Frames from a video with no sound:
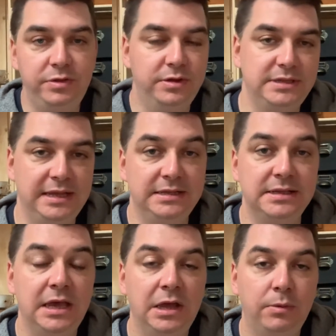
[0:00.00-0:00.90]
those things
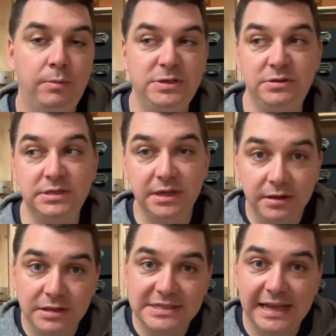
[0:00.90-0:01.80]
when we're doing
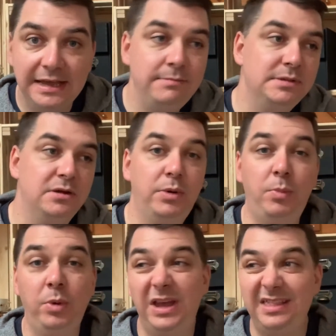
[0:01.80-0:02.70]
circle times or when
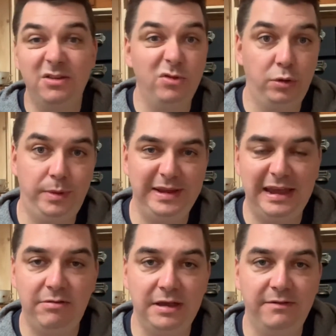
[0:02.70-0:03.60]
we're in the role play
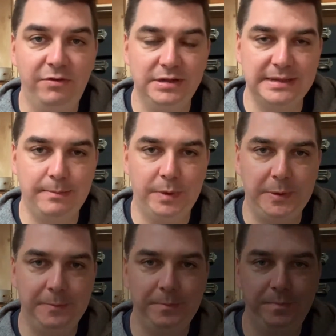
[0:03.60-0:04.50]
area, for
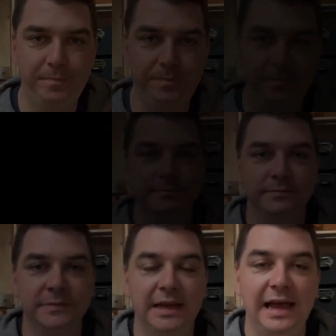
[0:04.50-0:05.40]
example.
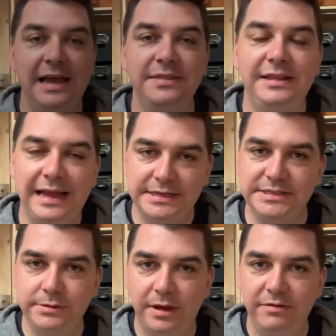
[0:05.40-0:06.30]
And the last
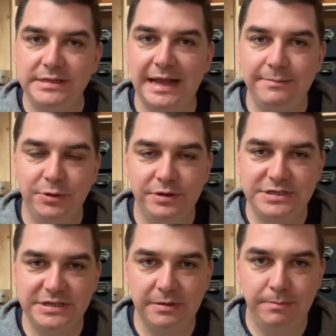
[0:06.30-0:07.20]
two areas I'm going
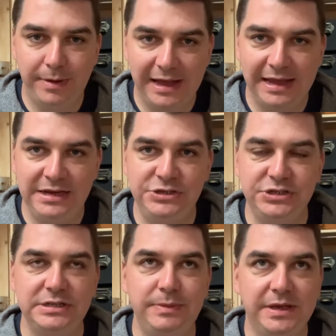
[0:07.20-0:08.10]
to combine
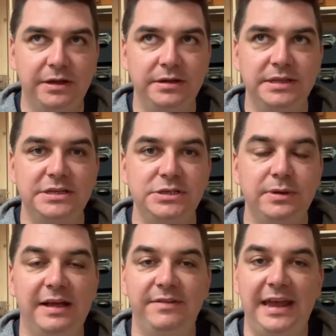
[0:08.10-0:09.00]
just because they do
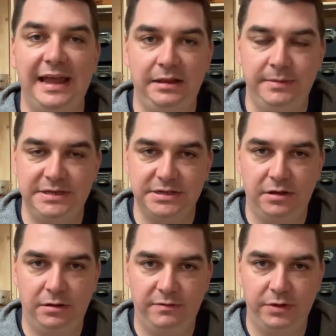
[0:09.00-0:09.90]
have an element
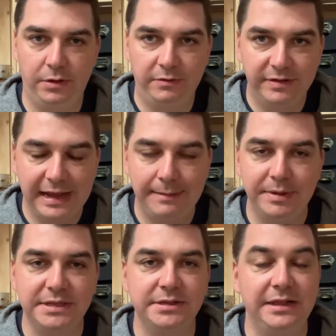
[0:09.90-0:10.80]
of overlap.
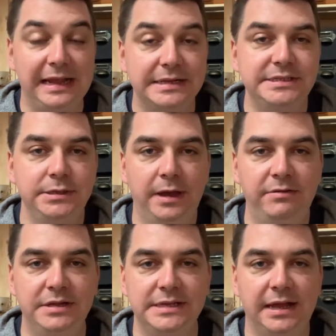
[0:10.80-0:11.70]
So the last two
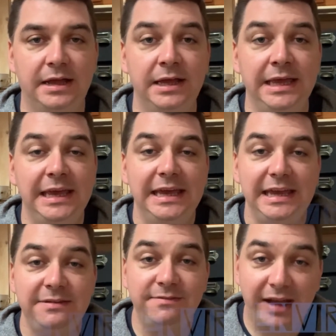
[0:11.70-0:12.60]
areas are
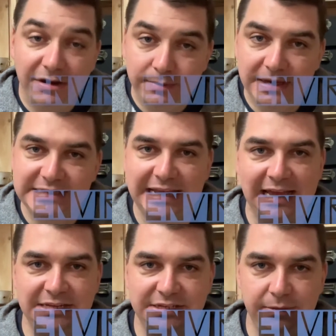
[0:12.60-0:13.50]
environment
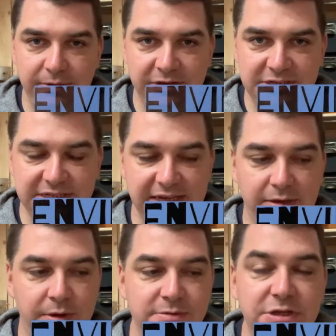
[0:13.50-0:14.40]
and community. And
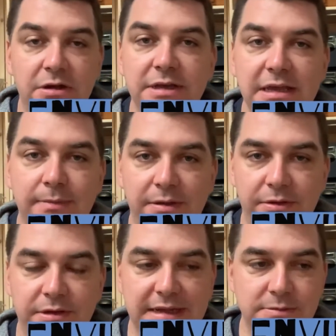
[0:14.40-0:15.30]
when I'm talking about
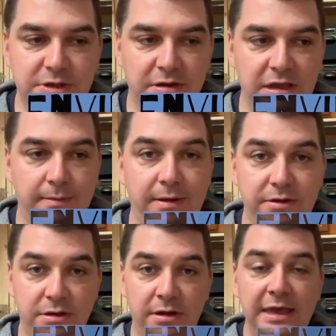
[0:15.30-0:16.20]
those, I'm talking about
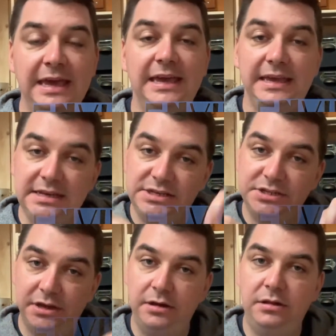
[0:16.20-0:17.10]
your
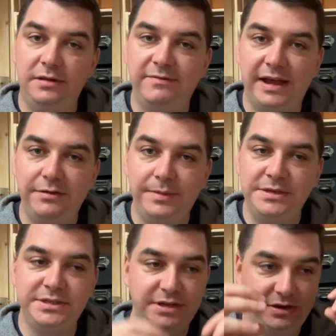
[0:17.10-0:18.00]
internal
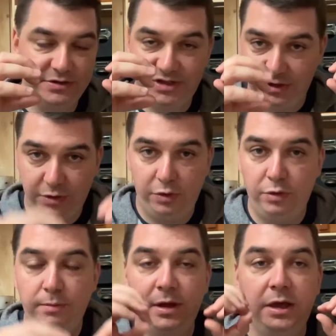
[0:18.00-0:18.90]
environment to your
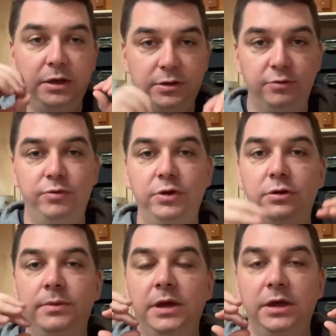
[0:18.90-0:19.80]
home, your
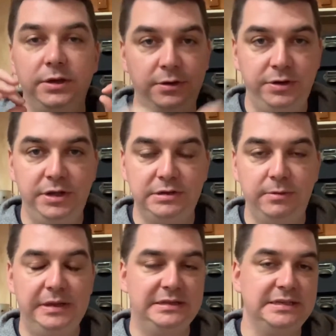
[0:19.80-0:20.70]
room, your nursery
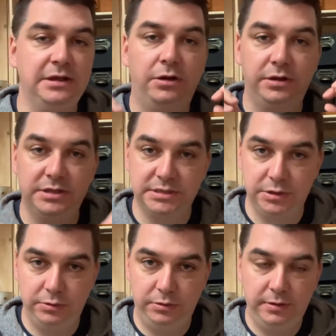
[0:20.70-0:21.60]
building or your
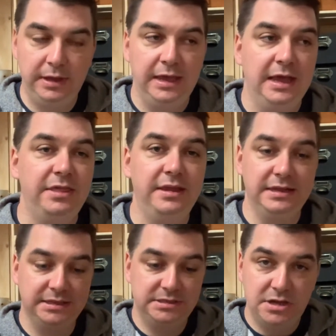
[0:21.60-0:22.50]
school. The
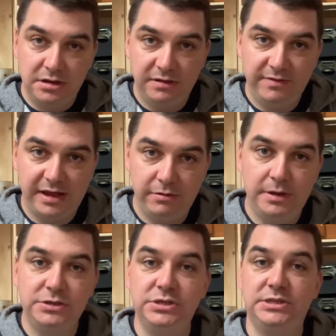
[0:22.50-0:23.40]
external
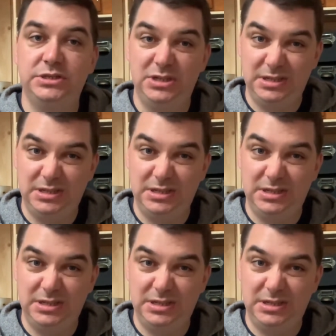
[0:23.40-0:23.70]
environment, just